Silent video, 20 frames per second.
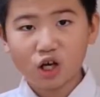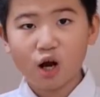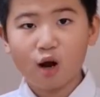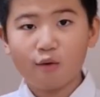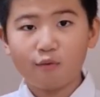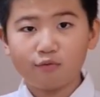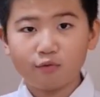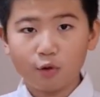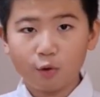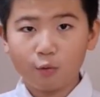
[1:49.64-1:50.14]
of
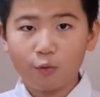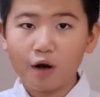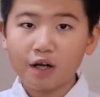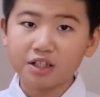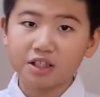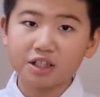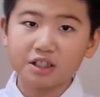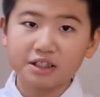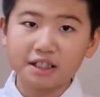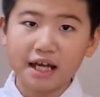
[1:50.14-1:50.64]
the
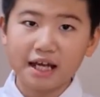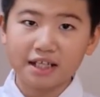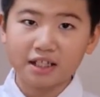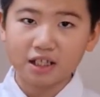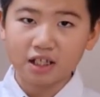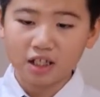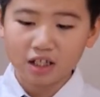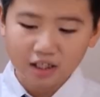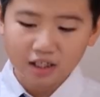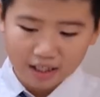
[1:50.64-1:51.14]
water
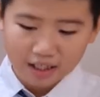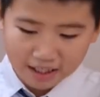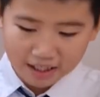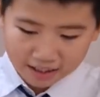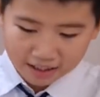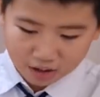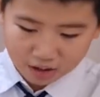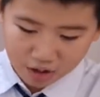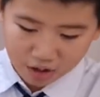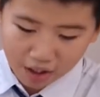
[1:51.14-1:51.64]
cycle
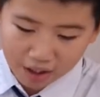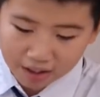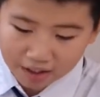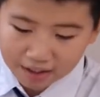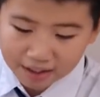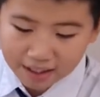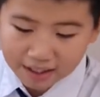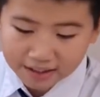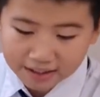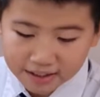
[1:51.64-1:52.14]
is
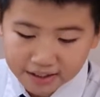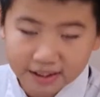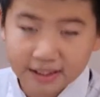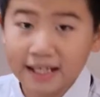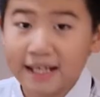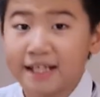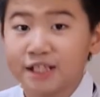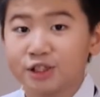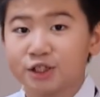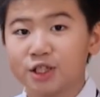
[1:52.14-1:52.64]

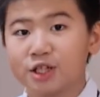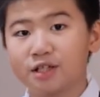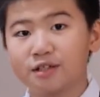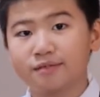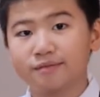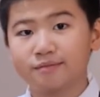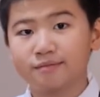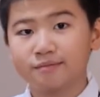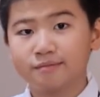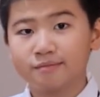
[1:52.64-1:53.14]
condensation.
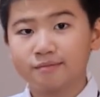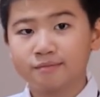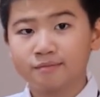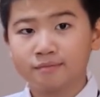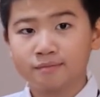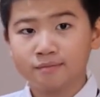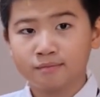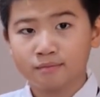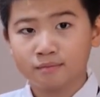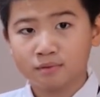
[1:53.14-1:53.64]

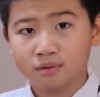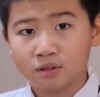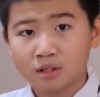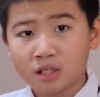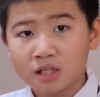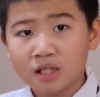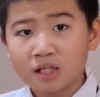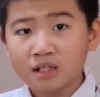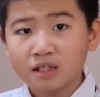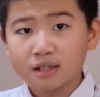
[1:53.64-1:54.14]

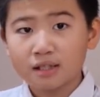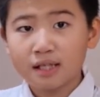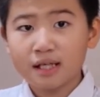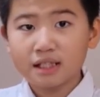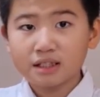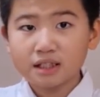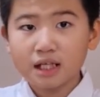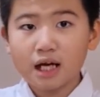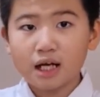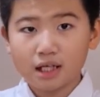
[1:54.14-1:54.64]

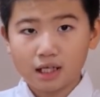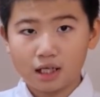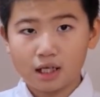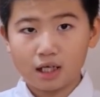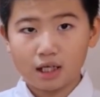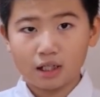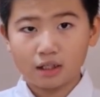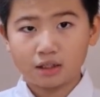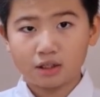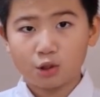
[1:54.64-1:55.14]
This
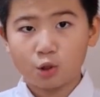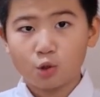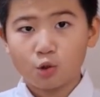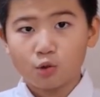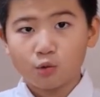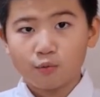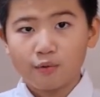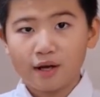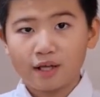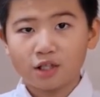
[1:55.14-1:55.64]
occurs
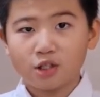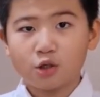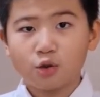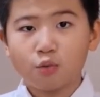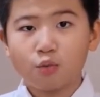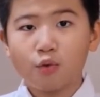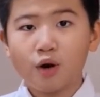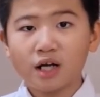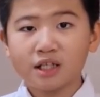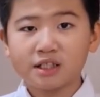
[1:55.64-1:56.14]
when the
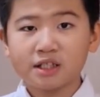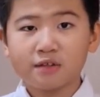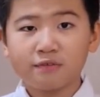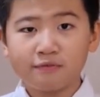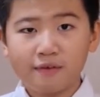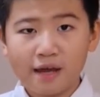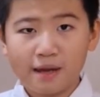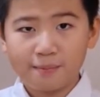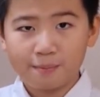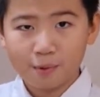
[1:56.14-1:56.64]
water
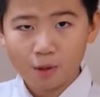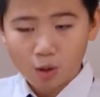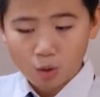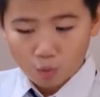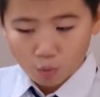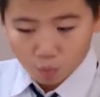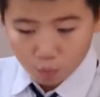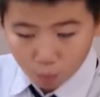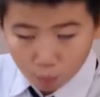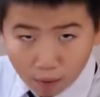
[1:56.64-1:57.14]
vapor
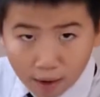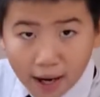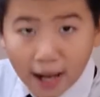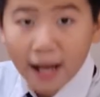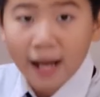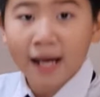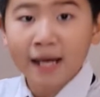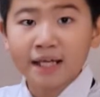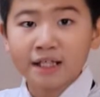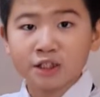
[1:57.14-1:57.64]

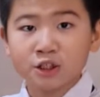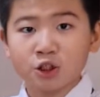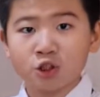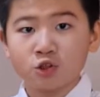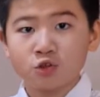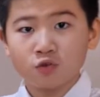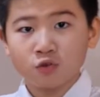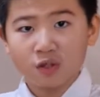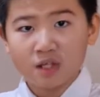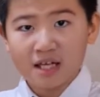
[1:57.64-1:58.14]
rises
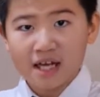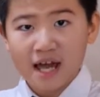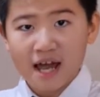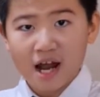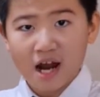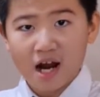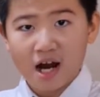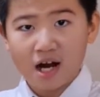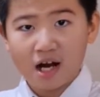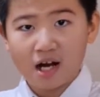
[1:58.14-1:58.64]
to the
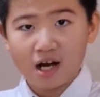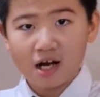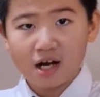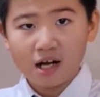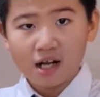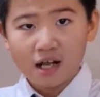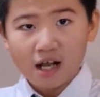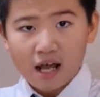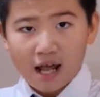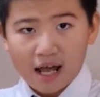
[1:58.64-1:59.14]
air
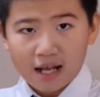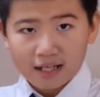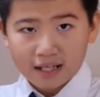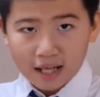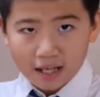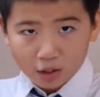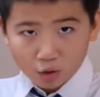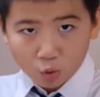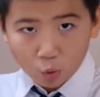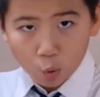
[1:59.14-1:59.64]
and
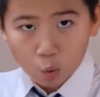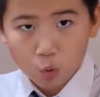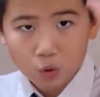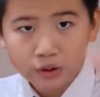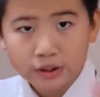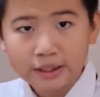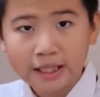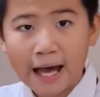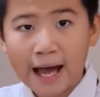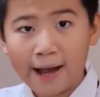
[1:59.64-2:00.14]
then
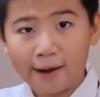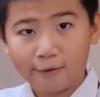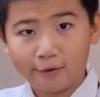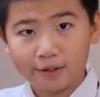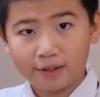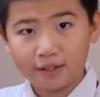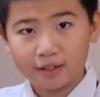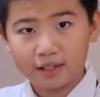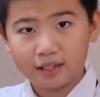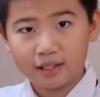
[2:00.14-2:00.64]
cools down.
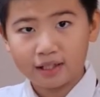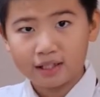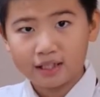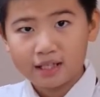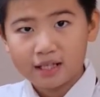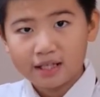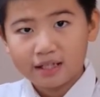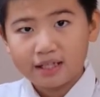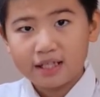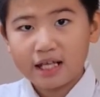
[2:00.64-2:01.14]

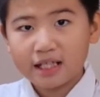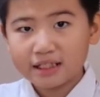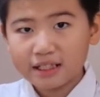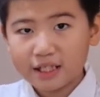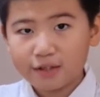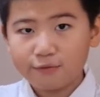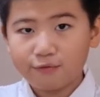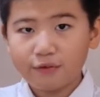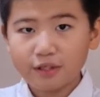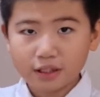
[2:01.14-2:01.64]
This
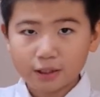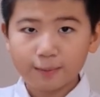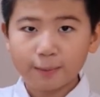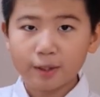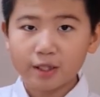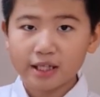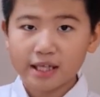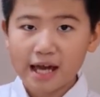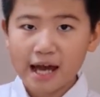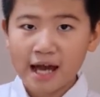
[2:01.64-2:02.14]

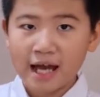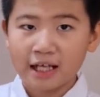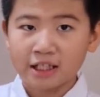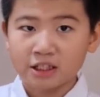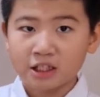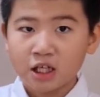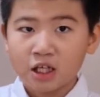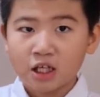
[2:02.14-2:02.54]
invisible gas